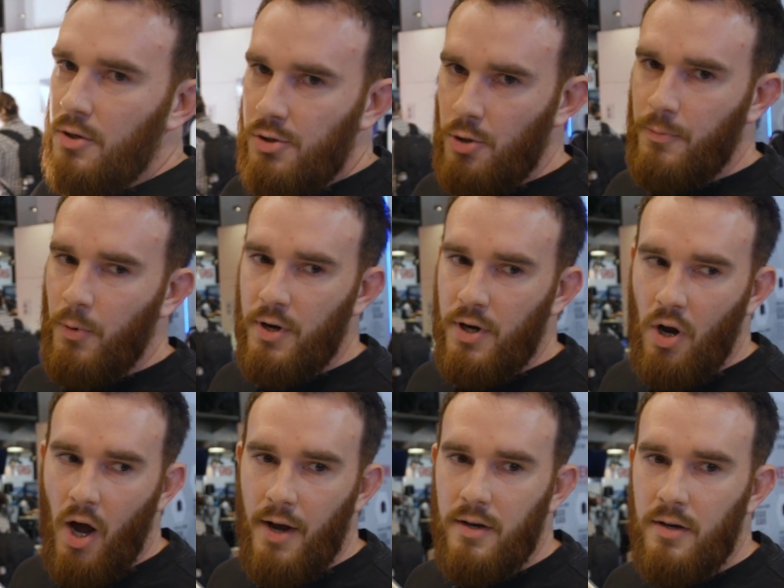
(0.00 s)

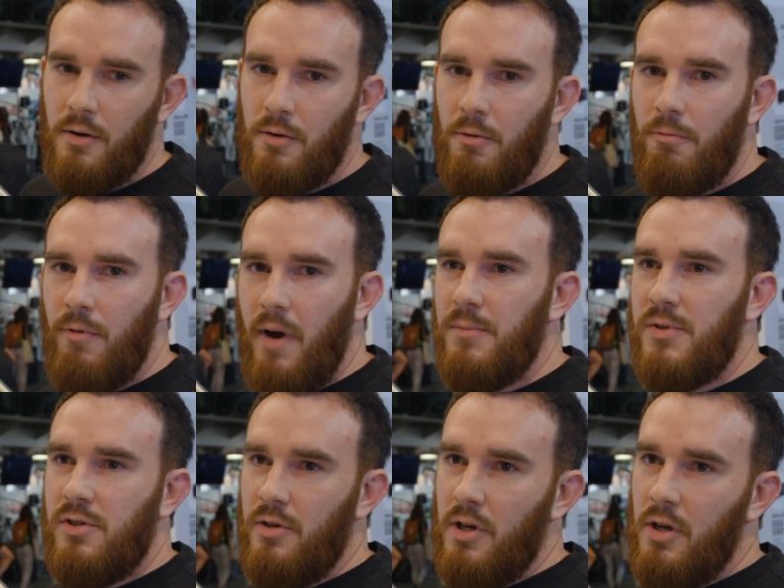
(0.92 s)
2.9,
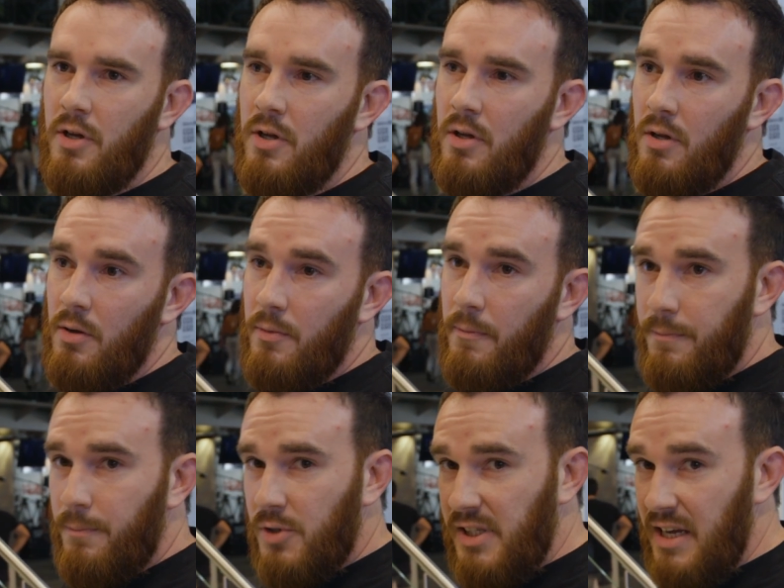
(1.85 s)
ramps to
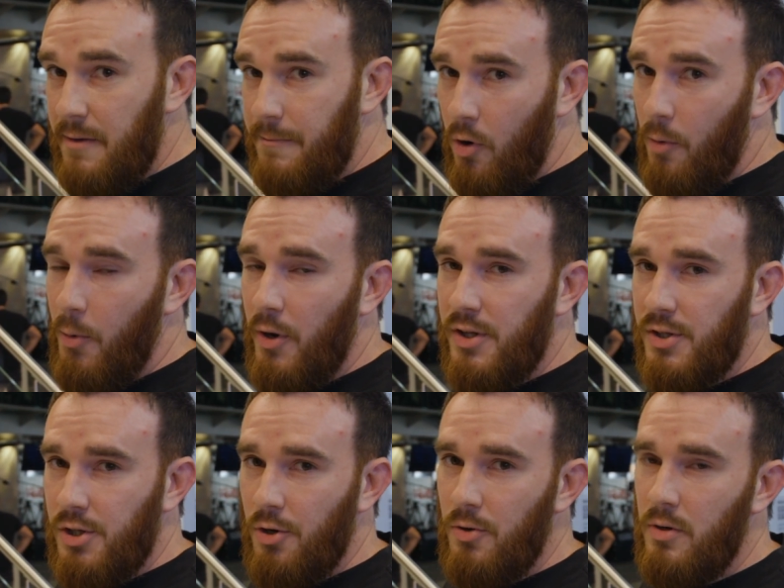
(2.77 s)

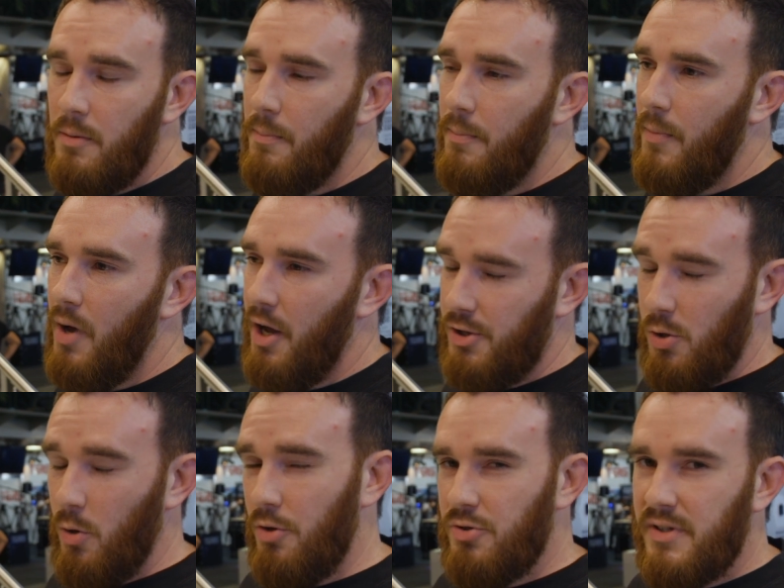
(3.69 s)
T4.2 at
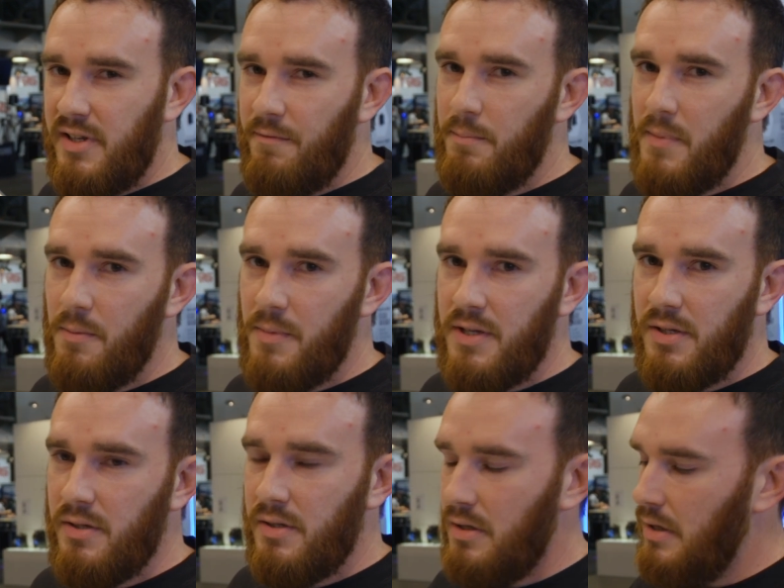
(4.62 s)

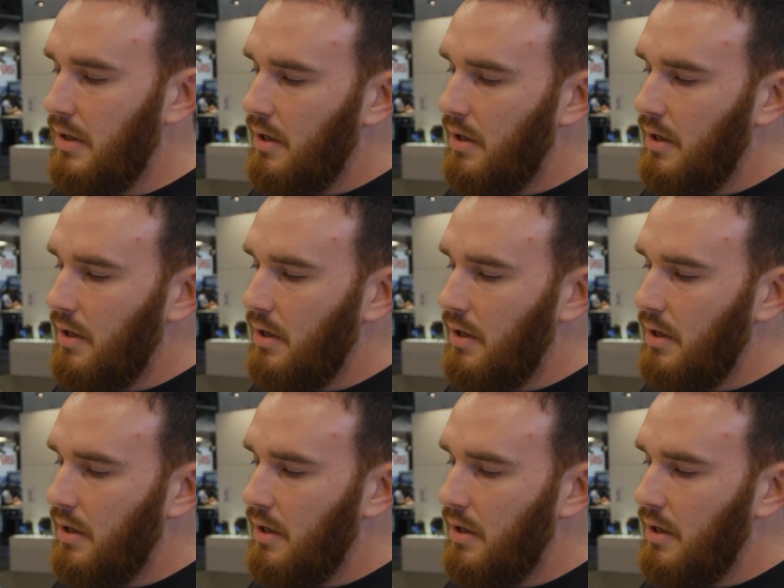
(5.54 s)
207mm,